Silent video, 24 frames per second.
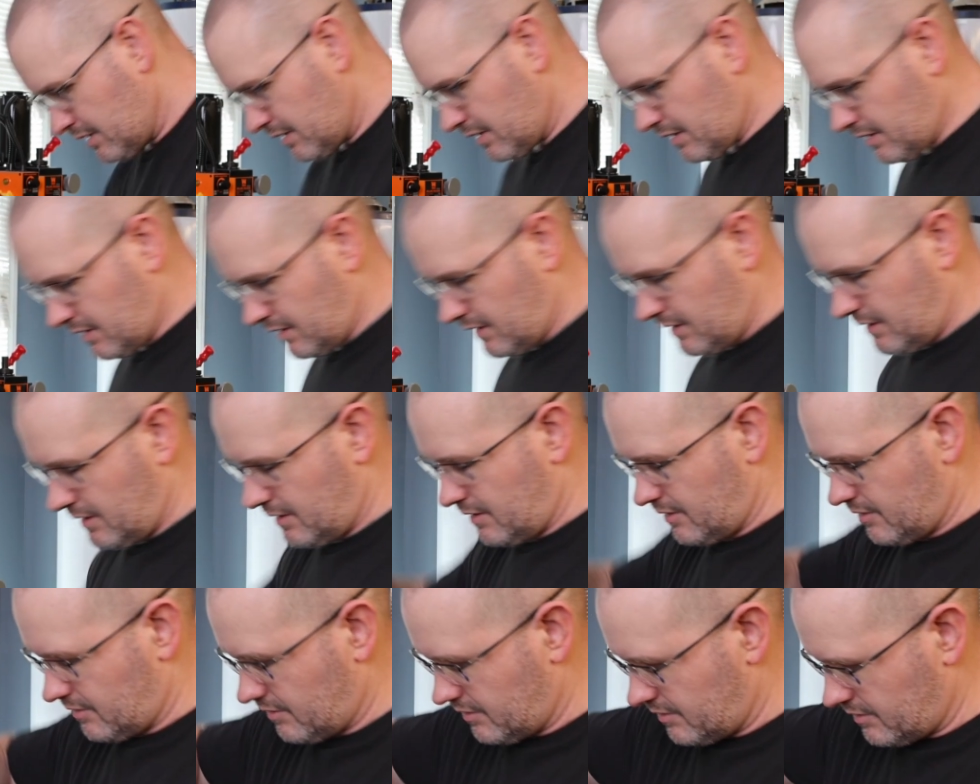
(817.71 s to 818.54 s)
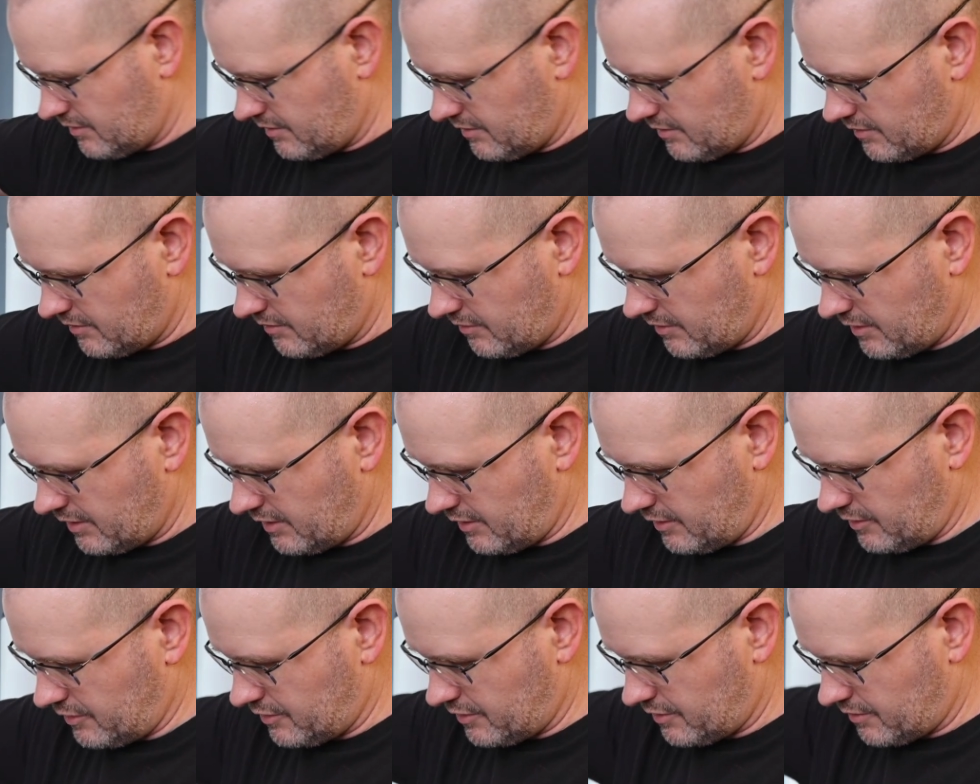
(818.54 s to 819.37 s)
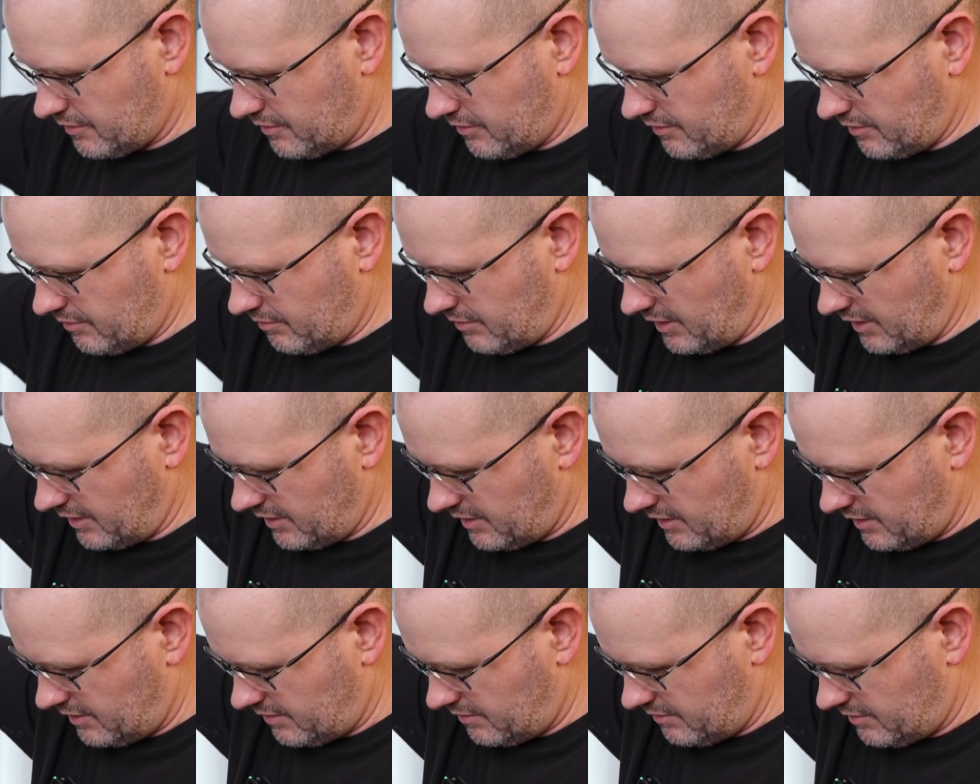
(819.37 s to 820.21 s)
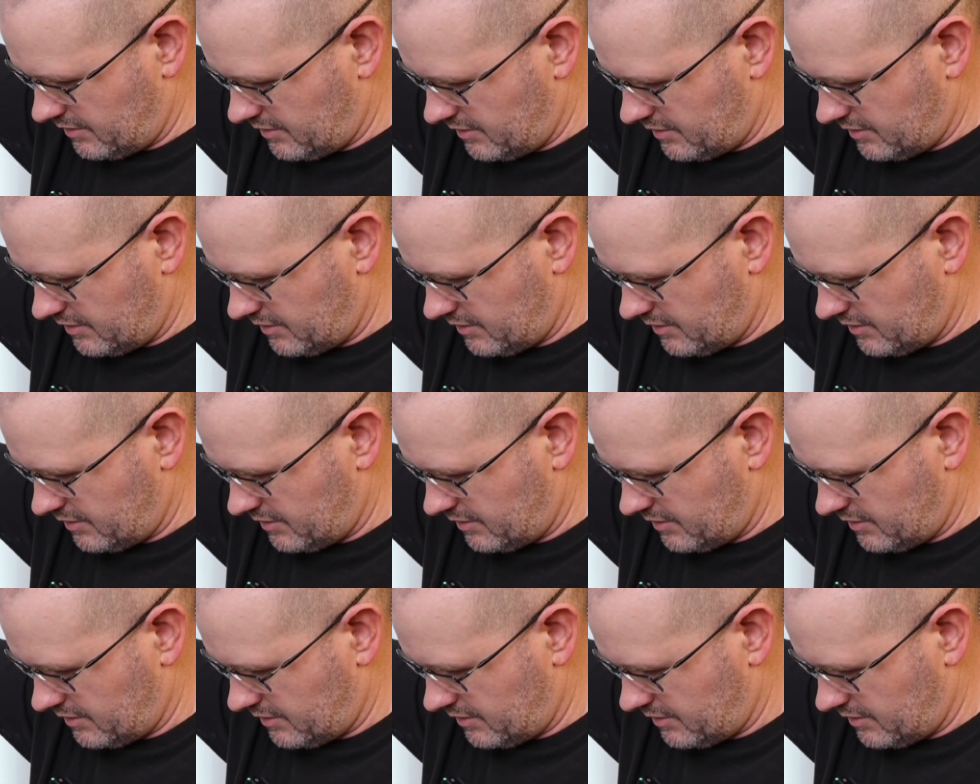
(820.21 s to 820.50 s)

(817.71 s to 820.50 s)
And now we can screw it back down.